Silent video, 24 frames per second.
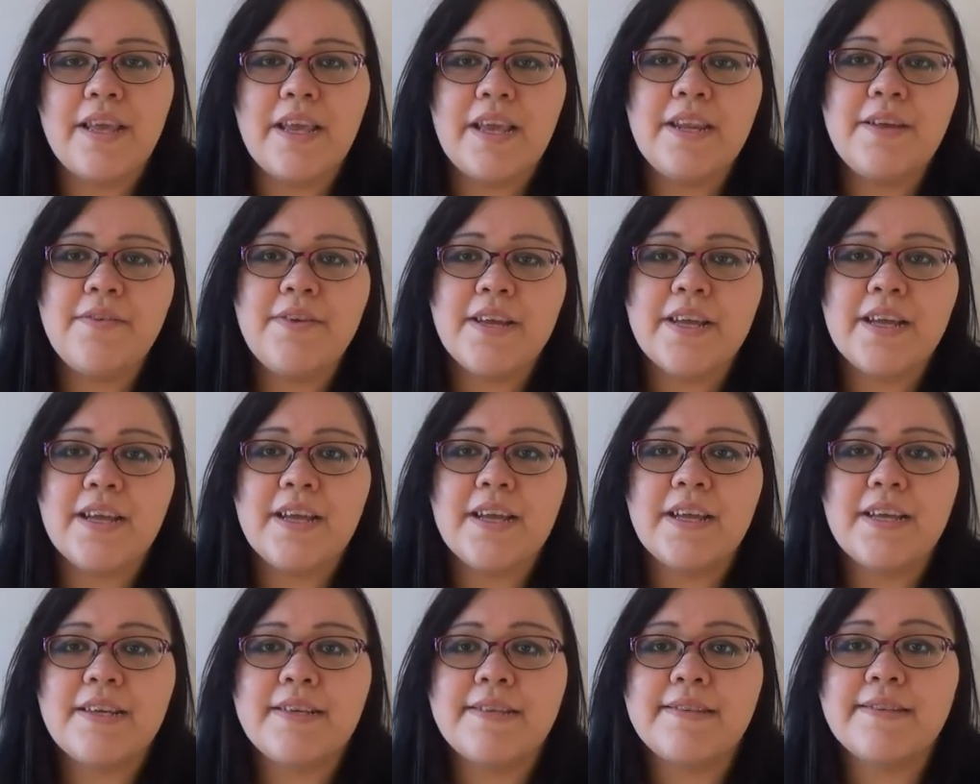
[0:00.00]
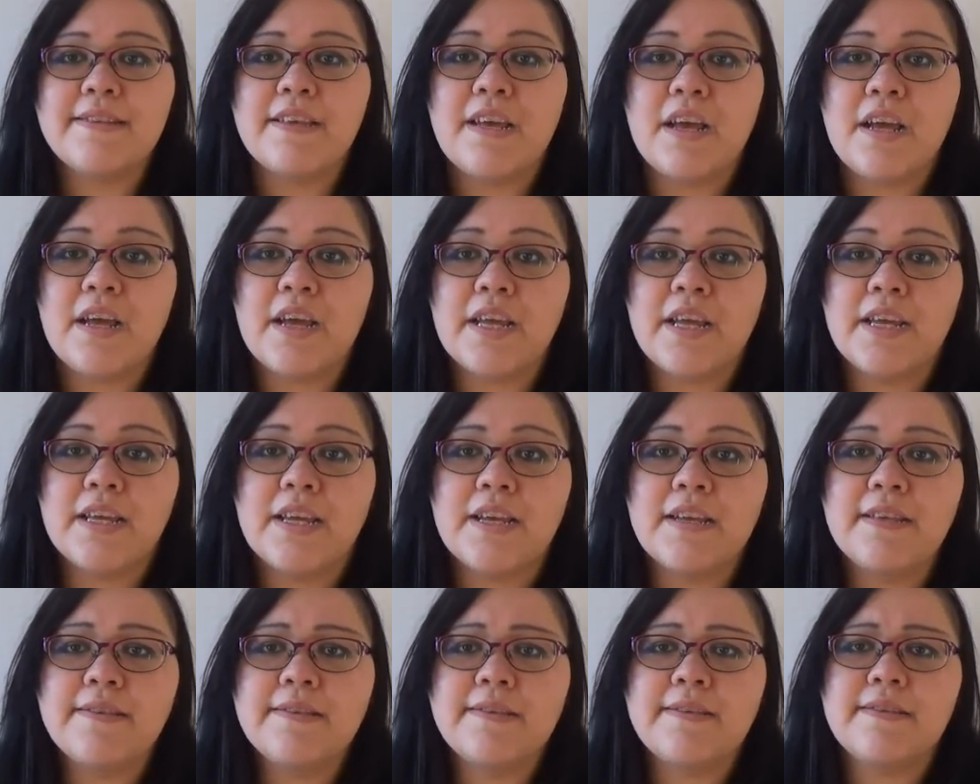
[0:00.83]
Anyway guys, I
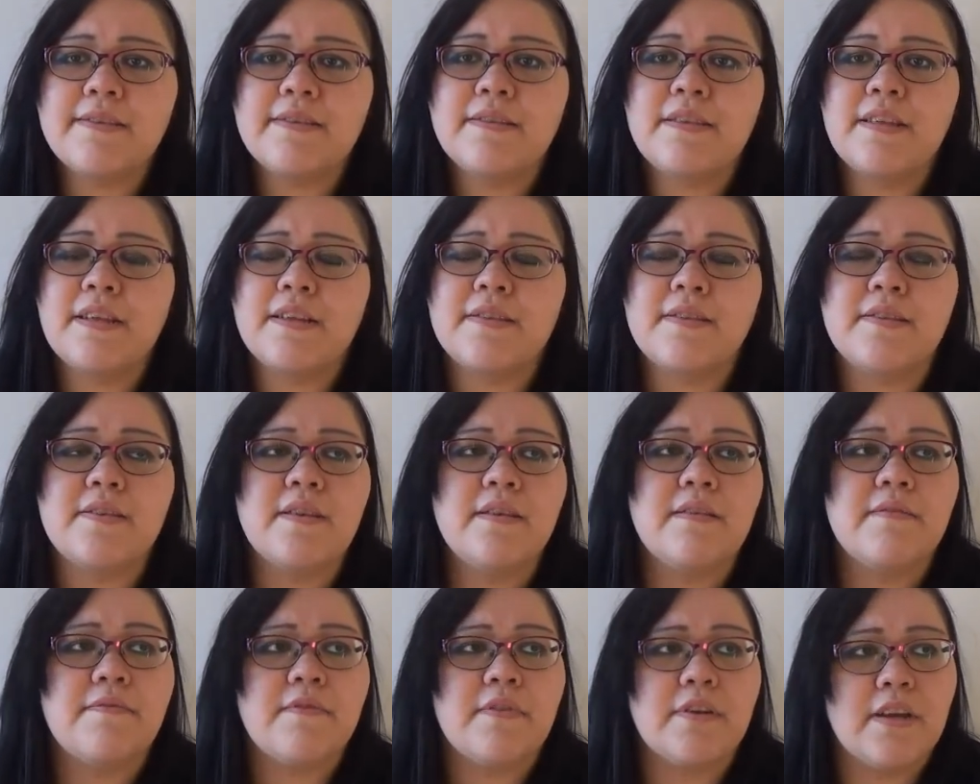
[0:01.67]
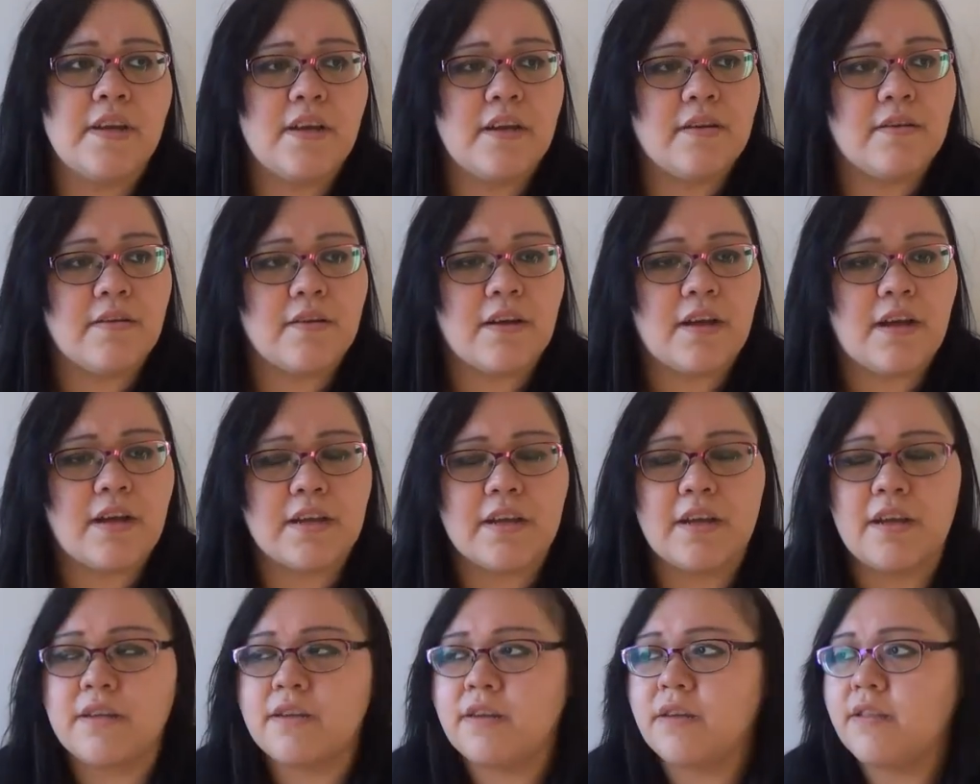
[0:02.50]
guess that's it for now. I
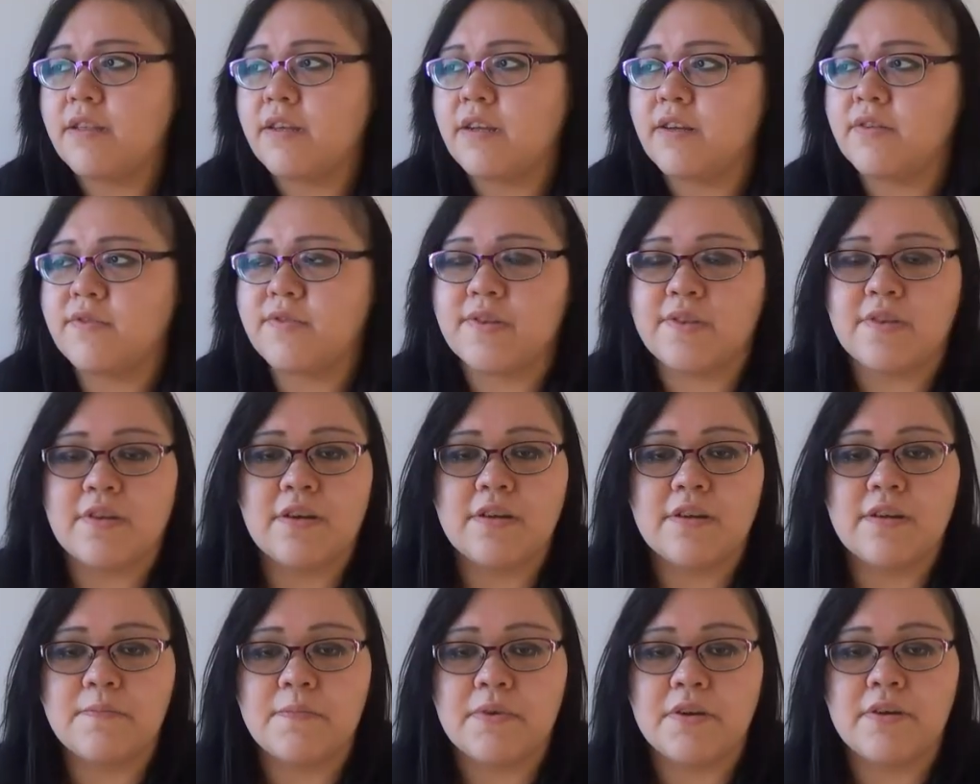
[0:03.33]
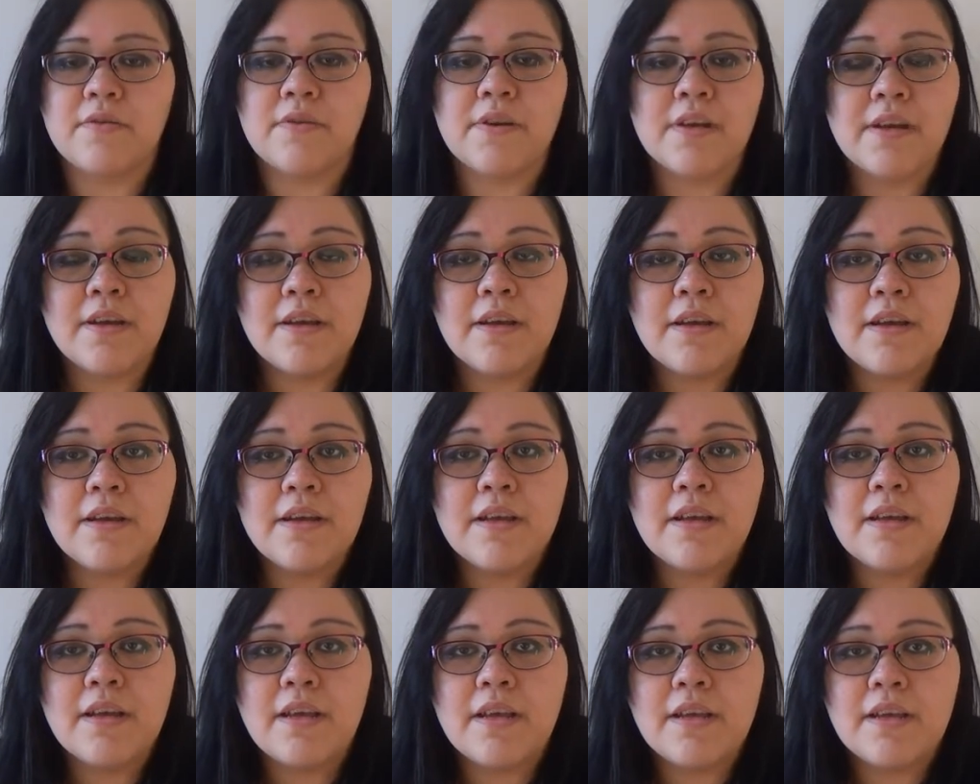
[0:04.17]
got nothing else to talk about.
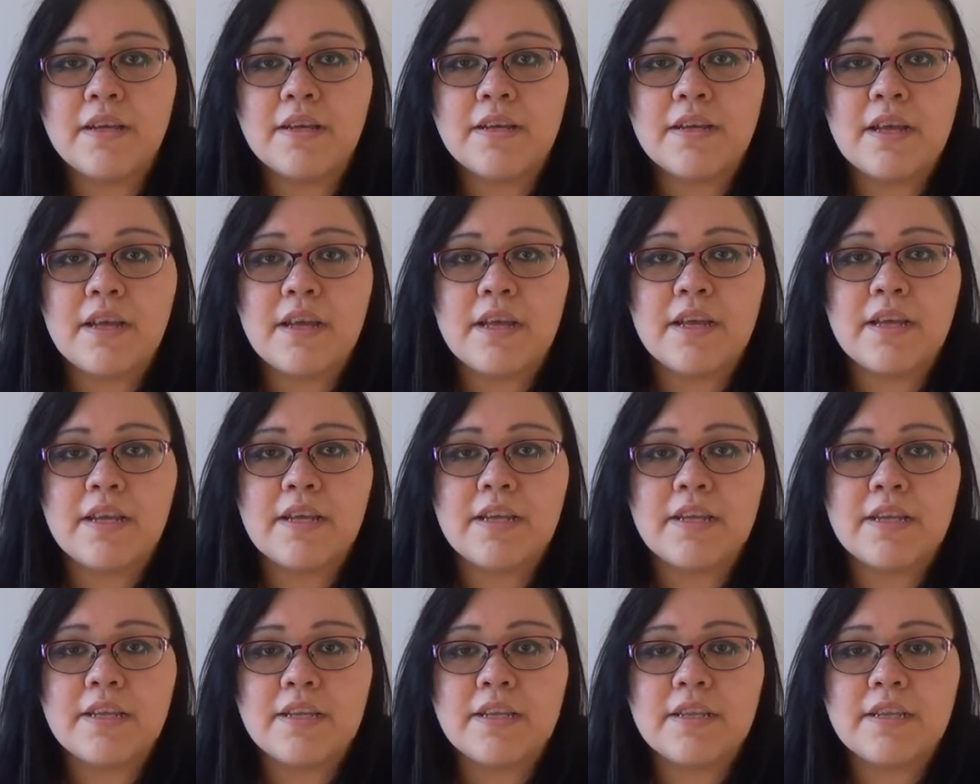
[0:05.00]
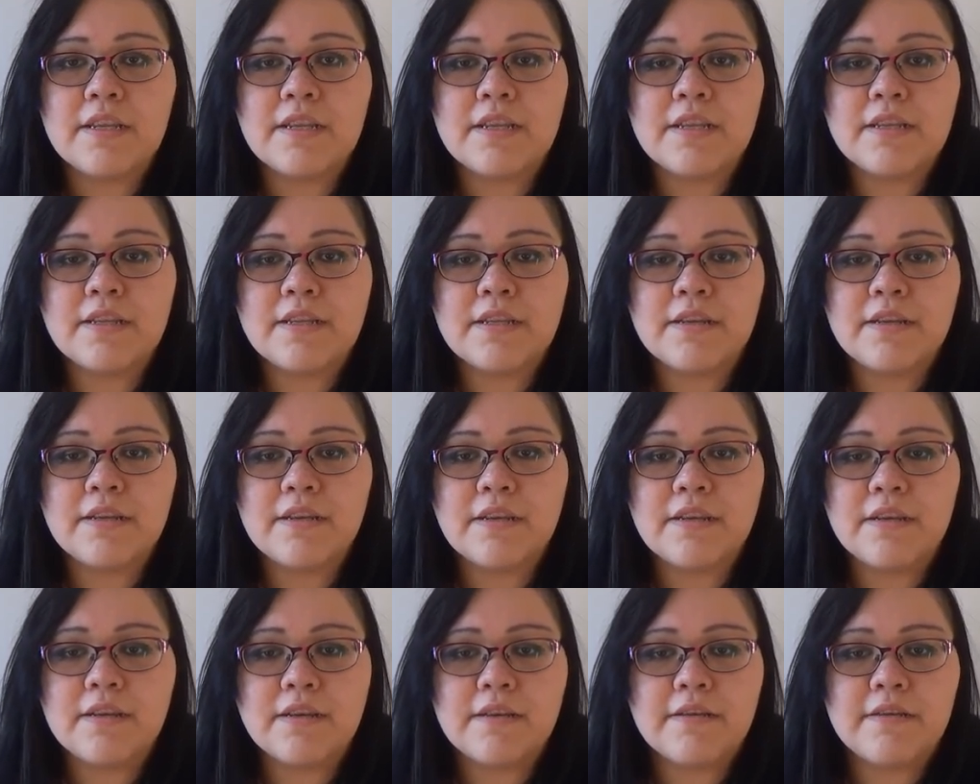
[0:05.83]
And
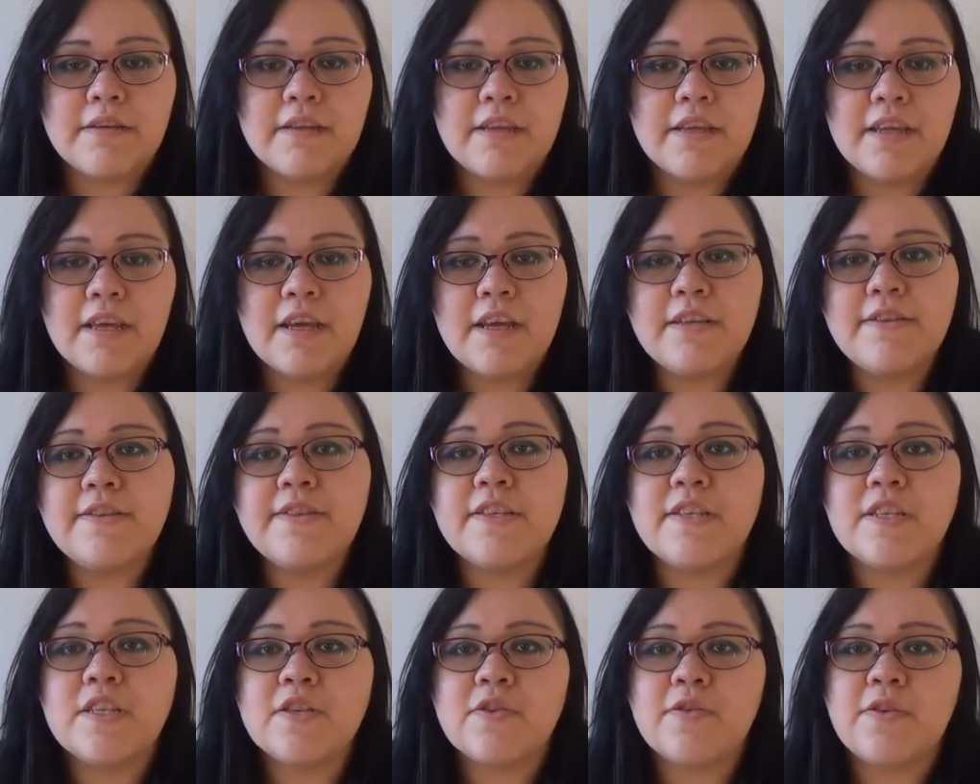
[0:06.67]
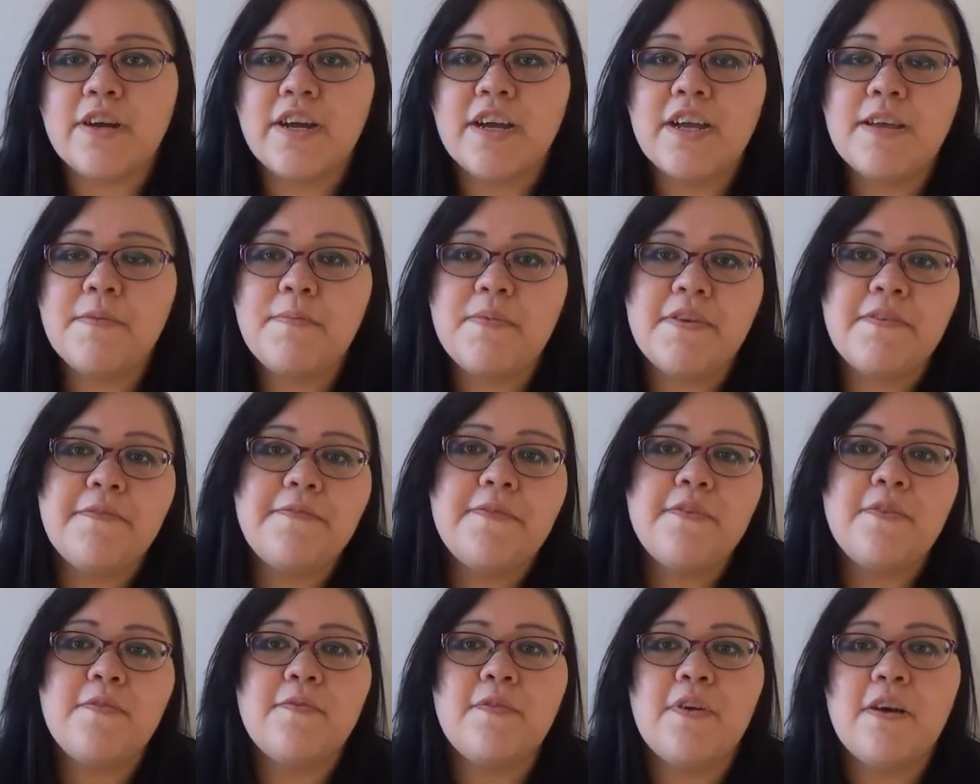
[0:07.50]
yeah, subscribe
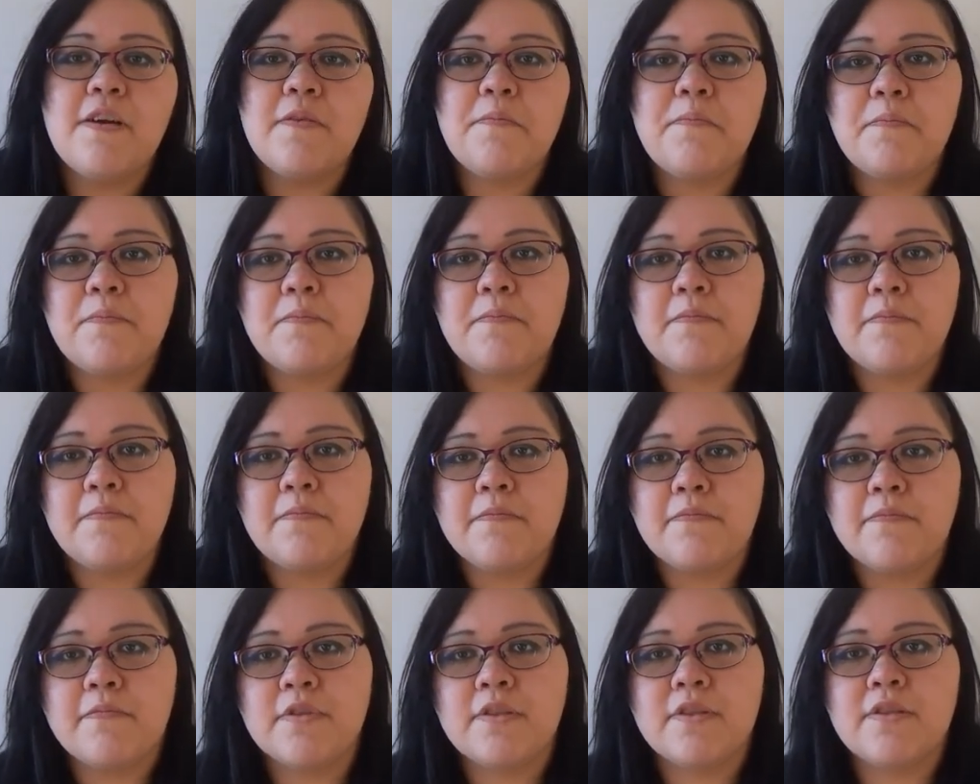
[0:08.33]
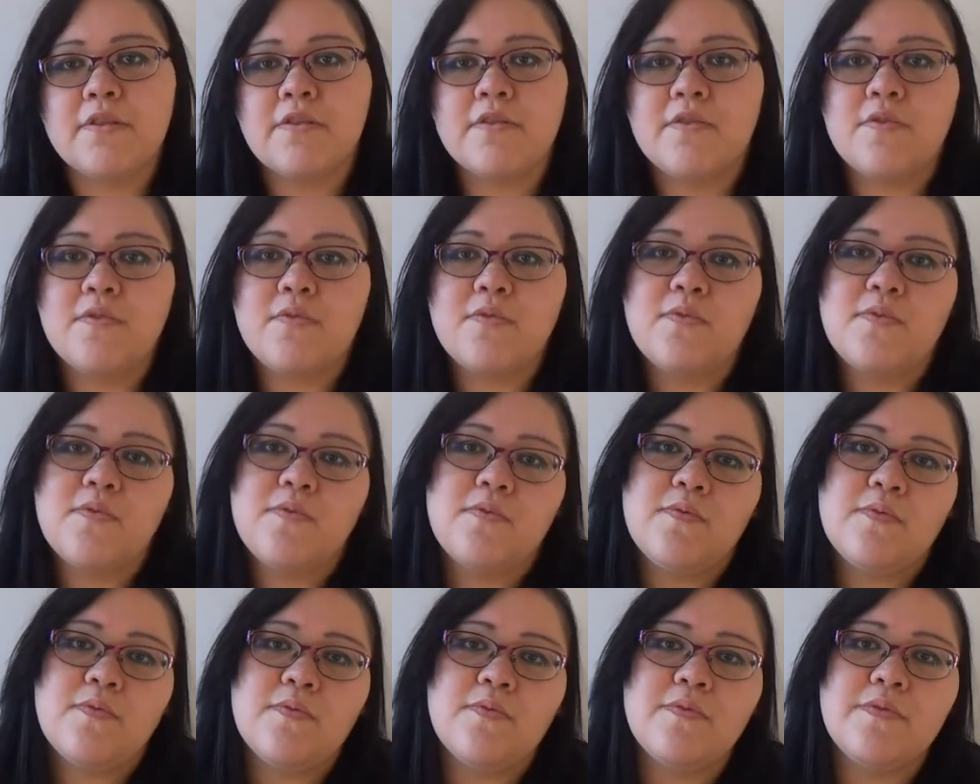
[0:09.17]
if you want
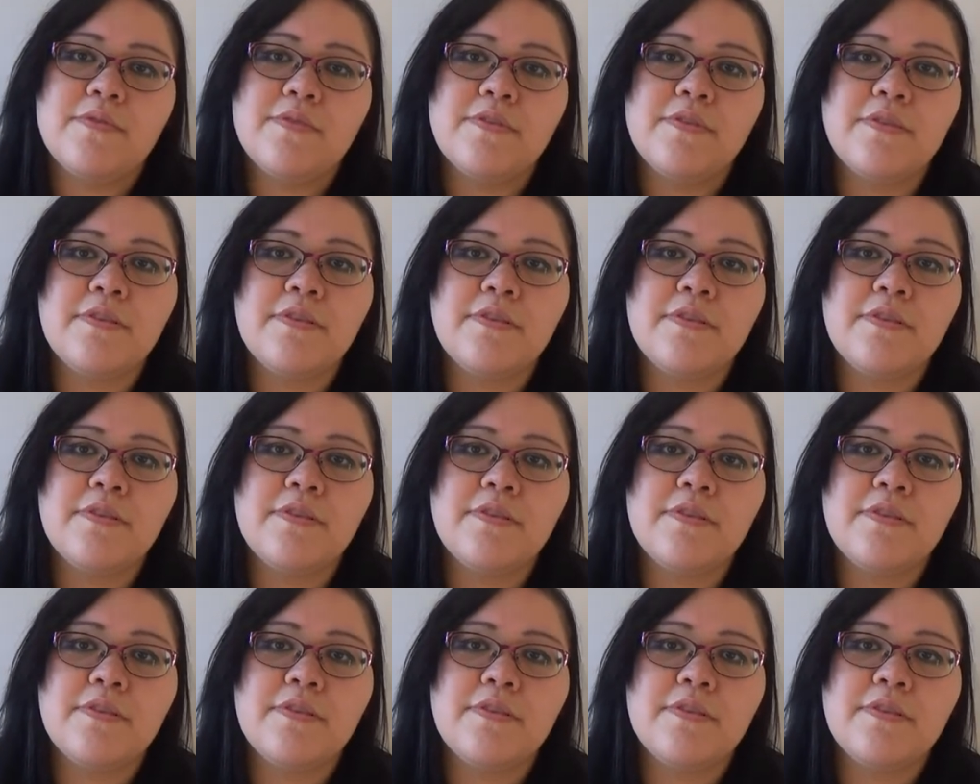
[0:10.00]
to